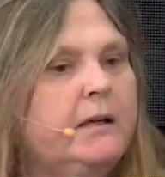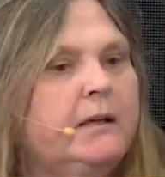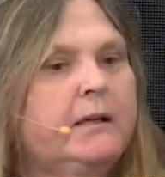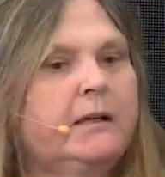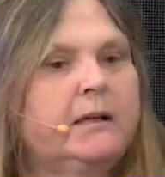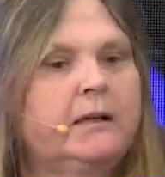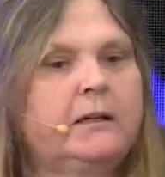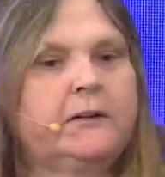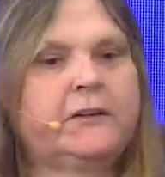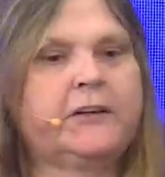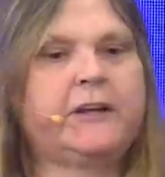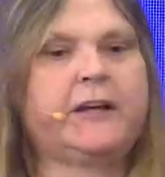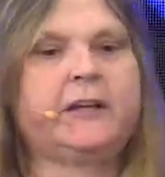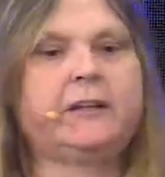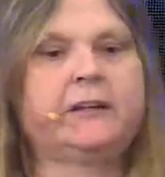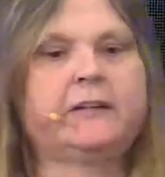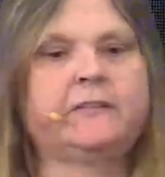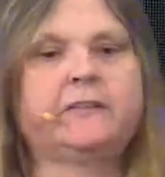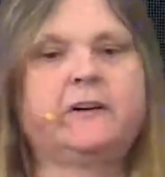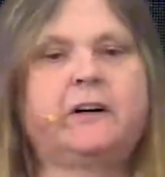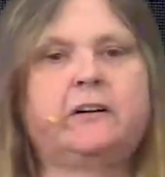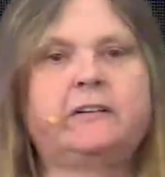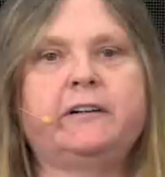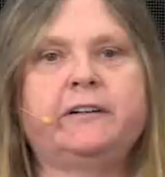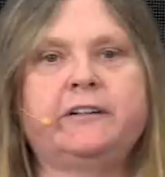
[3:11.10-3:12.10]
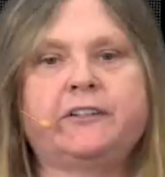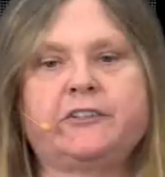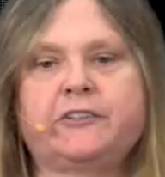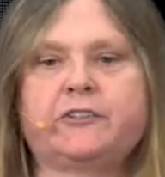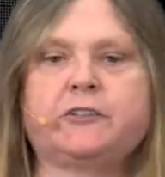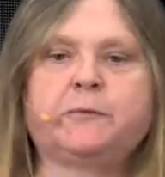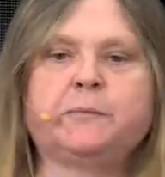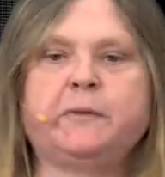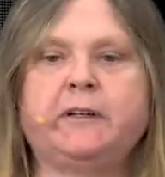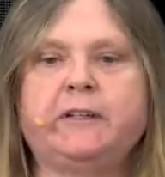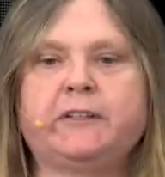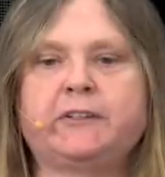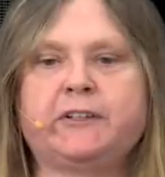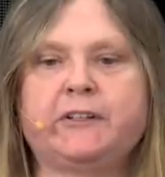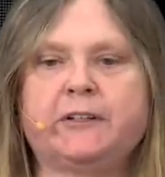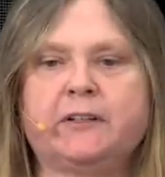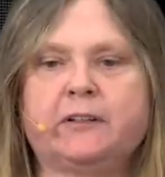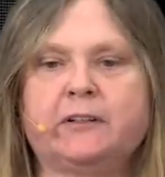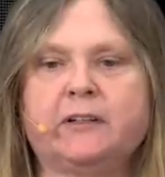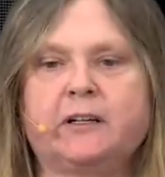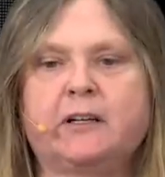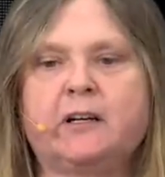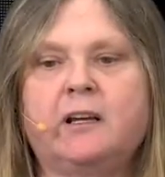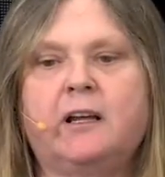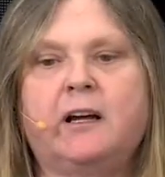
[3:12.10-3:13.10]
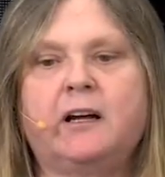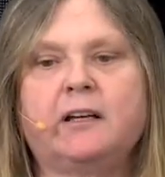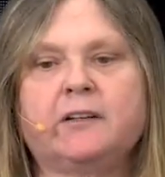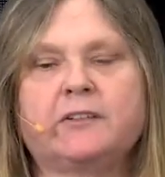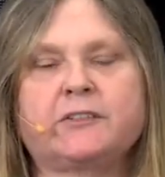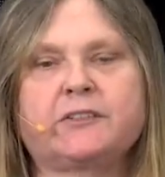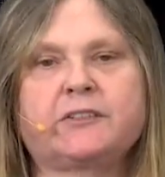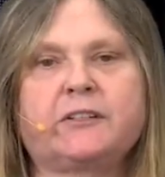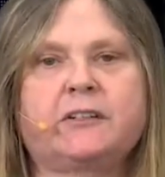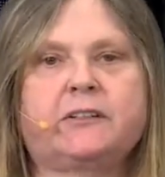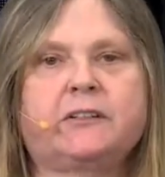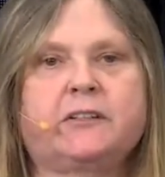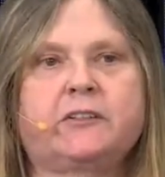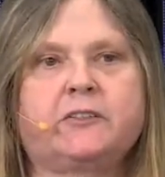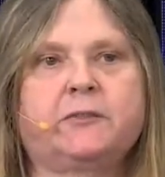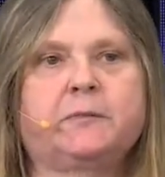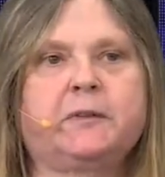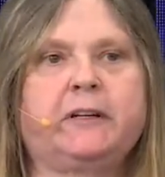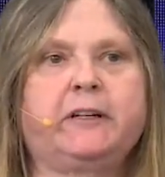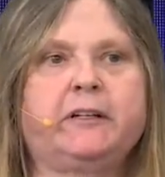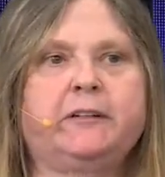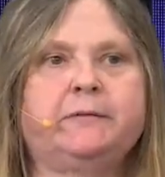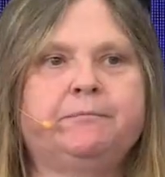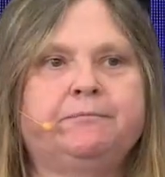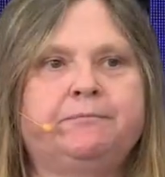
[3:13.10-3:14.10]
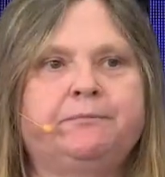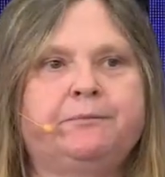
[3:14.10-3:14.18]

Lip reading: At the end of our initial meeting, the client said to me,